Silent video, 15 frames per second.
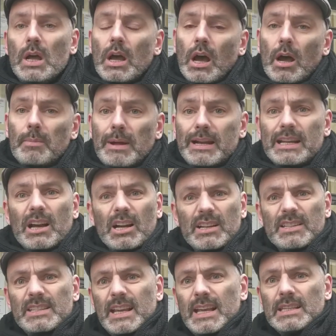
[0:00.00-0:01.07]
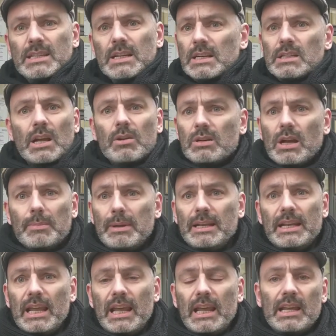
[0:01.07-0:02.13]
Um, and it kind of says, don't come
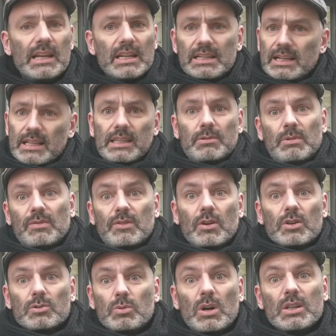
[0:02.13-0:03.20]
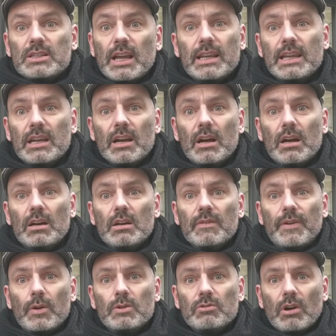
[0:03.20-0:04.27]
in here, nothing we've got's worth taking a
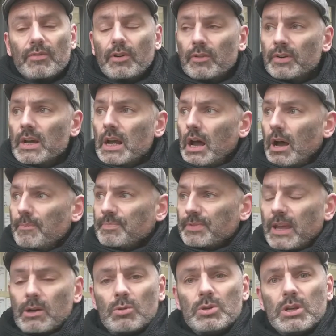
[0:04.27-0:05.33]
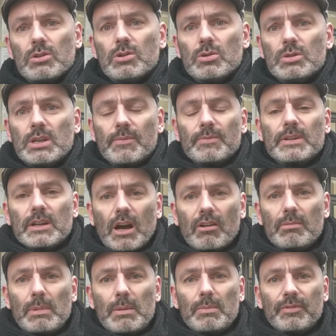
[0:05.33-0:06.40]
photograph of. Um, they also do something that I
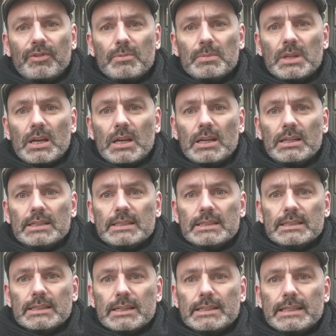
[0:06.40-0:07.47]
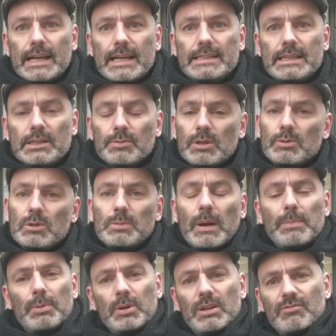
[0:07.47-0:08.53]
remember from the 1980s 1980s, which was by
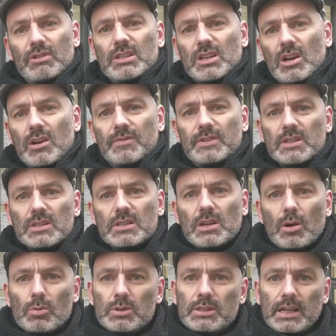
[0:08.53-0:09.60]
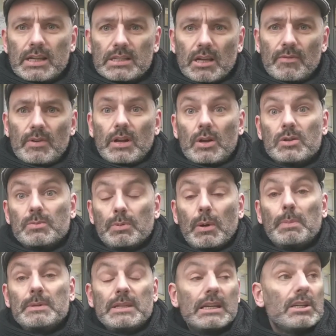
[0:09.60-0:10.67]
putting reserved and sold stickers over loads of
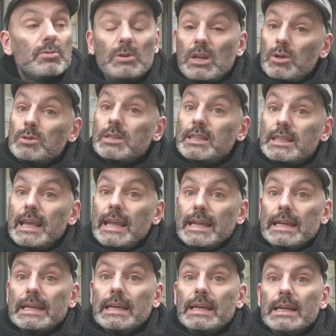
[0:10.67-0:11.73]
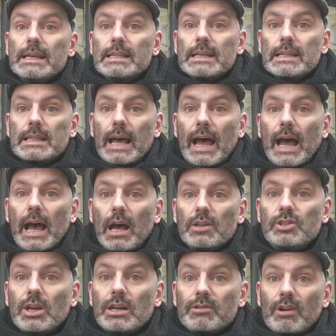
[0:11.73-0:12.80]
property, because we used to think that that
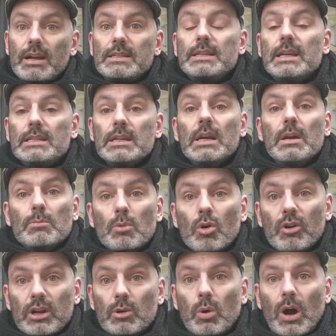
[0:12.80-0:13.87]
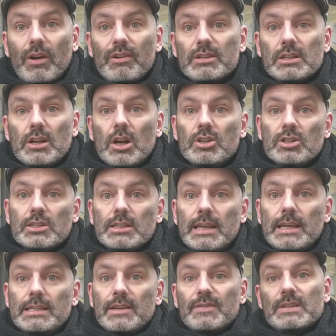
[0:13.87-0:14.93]
generated more inquiries and urgency,
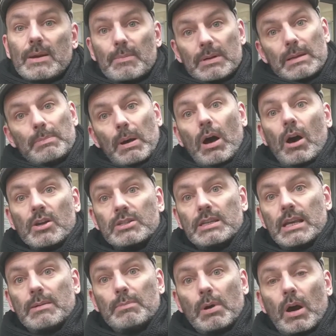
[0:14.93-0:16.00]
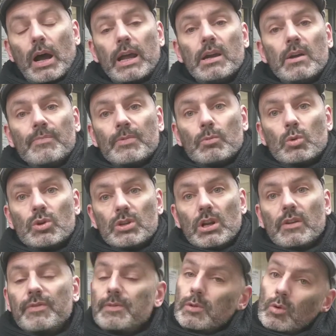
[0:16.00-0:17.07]
as if somebody passing by wouldn't
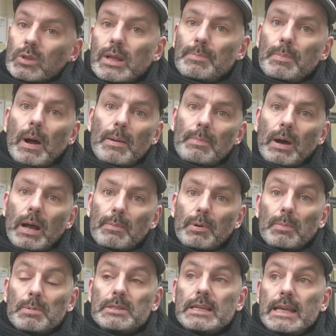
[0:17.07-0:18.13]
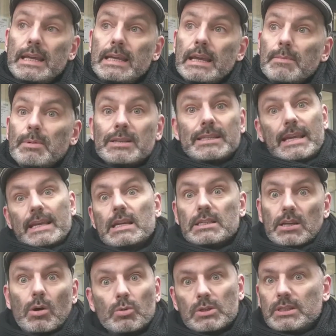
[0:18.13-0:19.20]
have thought they might buy a property, but seeing a
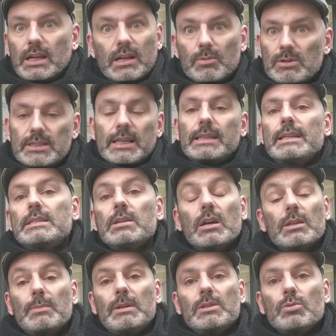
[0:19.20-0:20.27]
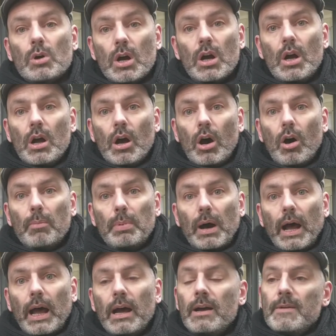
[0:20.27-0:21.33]
sold sticker would suddenly turn them into a, a hot
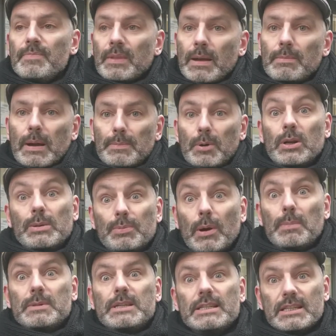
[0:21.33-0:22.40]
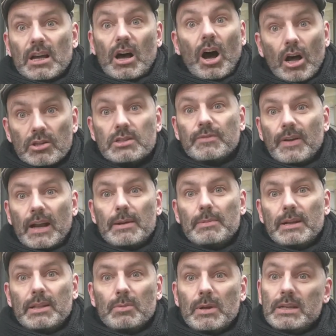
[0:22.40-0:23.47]
buyer. And by putting properties that aren't available
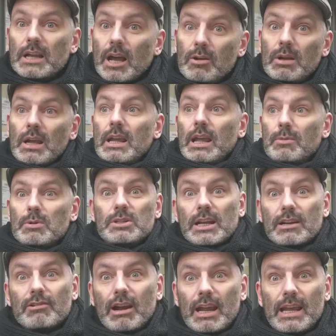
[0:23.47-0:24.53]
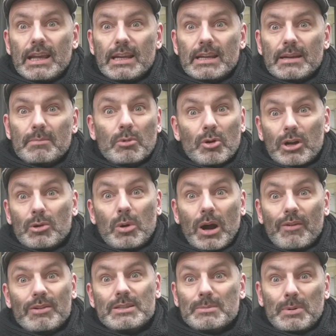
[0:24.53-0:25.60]
in the window, it would generate more
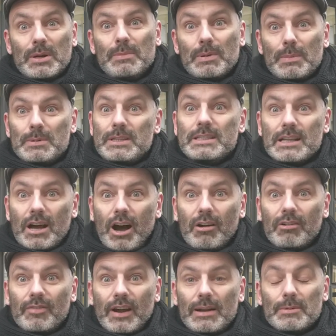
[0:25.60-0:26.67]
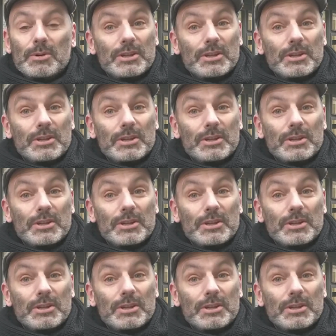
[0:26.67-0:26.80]
inquiries and putting properties that are available.